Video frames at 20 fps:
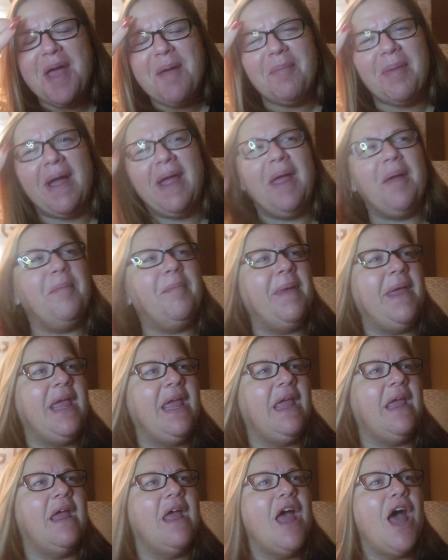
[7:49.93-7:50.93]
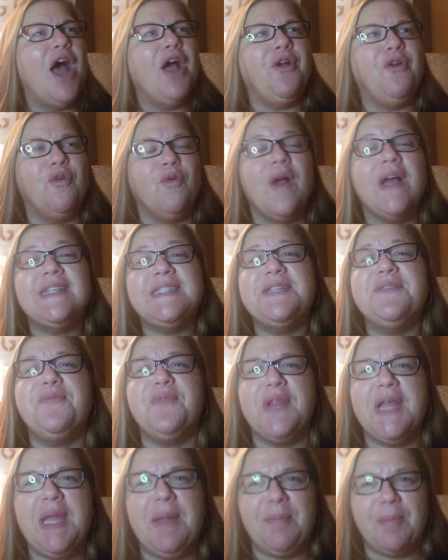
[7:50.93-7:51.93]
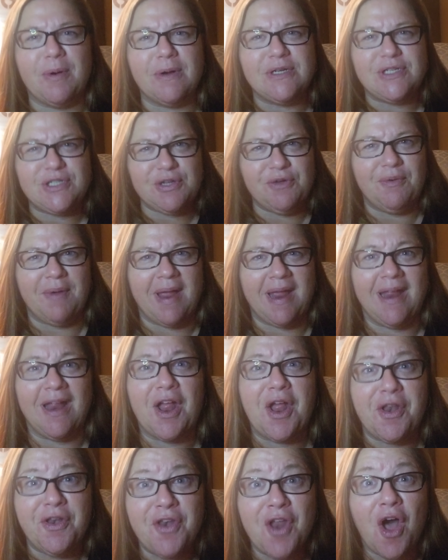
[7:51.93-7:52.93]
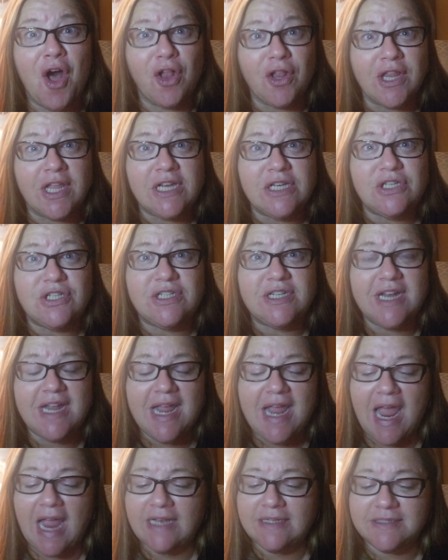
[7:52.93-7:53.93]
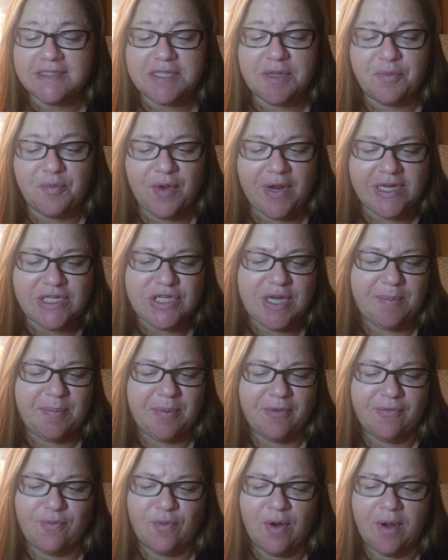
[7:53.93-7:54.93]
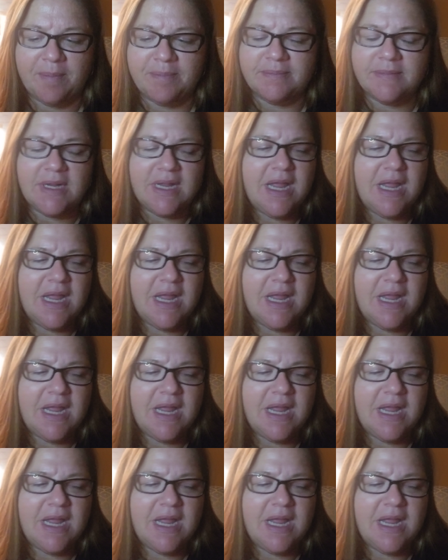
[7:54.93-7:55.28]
be aggressively pursuing knowledge in some way, shape, or form.